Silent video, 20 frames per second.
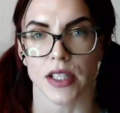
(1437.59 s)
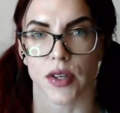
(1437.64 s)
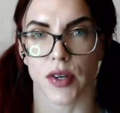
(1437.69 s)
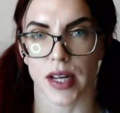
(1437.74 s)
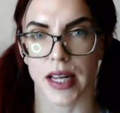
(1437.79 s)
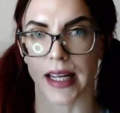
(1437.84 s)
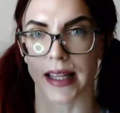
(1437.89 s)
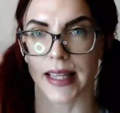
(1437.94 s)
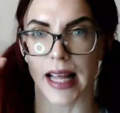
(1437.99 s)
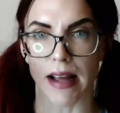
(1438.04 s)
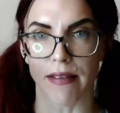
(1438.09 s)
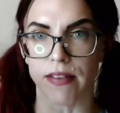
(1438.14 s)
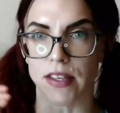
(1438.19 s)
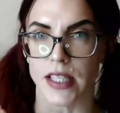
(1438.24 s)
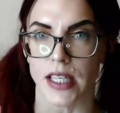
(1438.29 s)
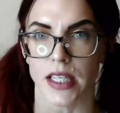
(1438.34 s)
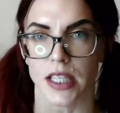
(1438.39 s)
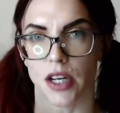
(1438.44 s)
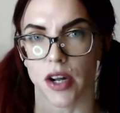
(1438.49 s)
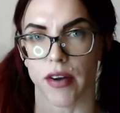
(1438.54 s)
So the
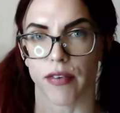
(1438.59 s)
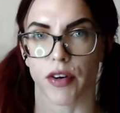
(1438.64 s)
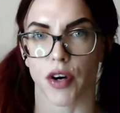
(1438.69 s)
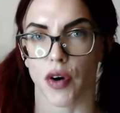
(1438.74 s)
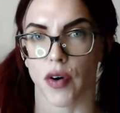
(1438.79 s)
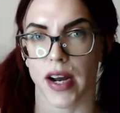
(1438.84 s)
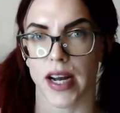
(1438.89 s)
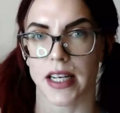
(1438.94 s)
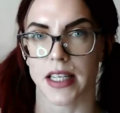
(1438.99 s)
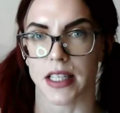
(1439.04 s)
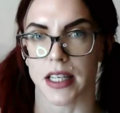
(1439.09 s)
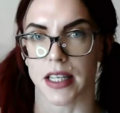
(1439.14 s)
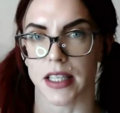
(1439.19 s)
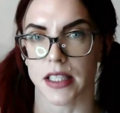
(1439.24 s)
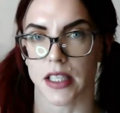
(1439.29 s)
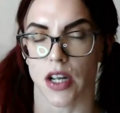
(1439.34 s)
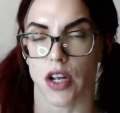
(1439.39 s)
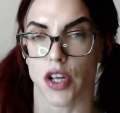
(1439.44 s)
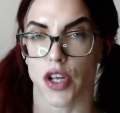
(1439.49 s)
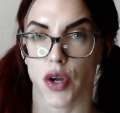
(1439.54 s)
deficit you have
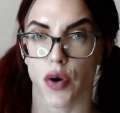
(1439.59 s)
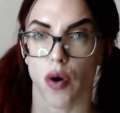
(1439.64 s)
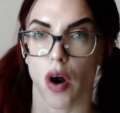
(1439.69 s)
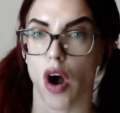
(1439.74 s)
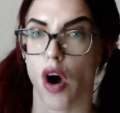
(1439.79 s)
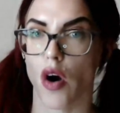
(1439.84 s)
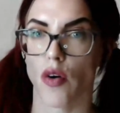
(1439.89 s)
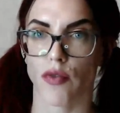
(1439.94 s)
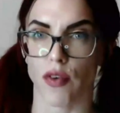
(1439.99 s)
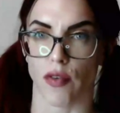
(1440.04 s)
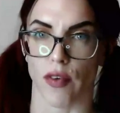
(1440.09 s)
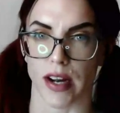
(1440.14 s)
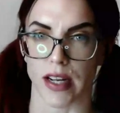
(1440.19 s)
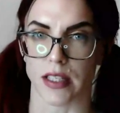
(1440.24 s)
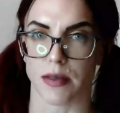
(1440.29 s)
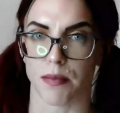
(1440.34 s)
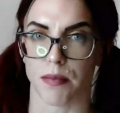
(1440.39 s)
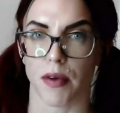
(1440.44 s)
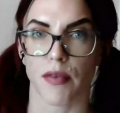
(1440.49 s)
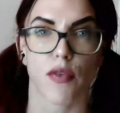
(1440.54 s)
created, you're over
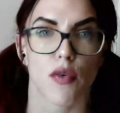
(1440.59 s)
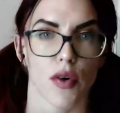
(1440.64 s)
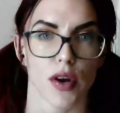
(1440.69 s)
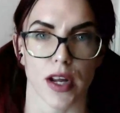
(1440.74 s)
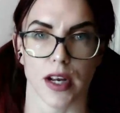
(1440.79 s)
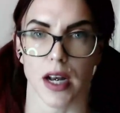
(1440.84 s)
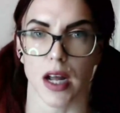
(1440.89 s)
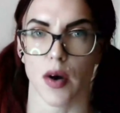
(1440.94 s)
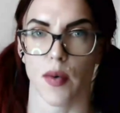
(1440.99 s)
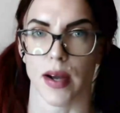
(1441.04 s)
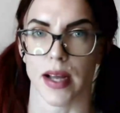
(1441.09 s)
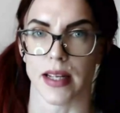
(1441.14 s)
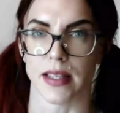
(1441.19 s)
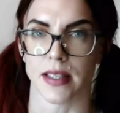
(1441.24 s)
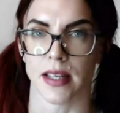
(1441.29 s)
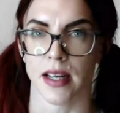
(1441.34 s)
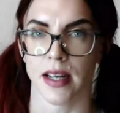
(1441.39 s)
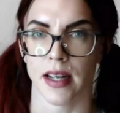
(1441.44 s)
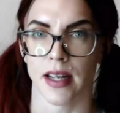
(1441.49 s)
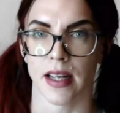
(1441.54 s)
it before you know
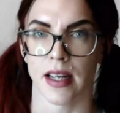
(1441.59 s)
it.